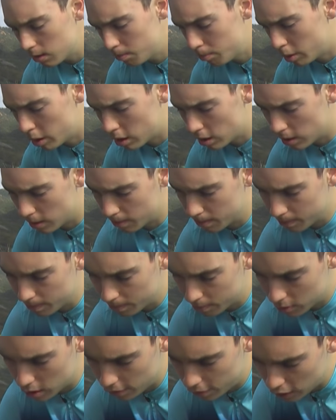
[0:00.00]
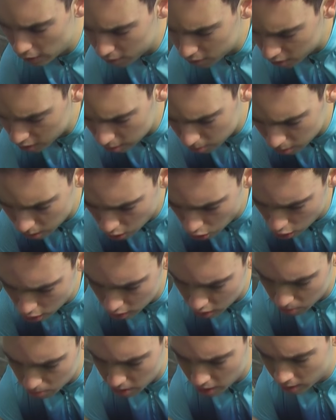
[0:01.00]
But if you have the same
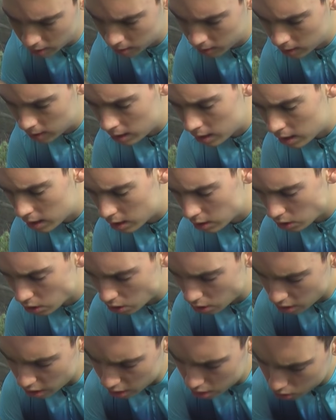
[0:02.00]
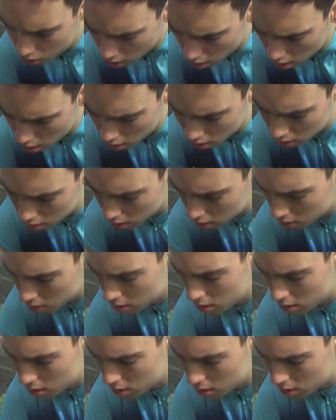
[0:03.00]
injury as me, just stay strong.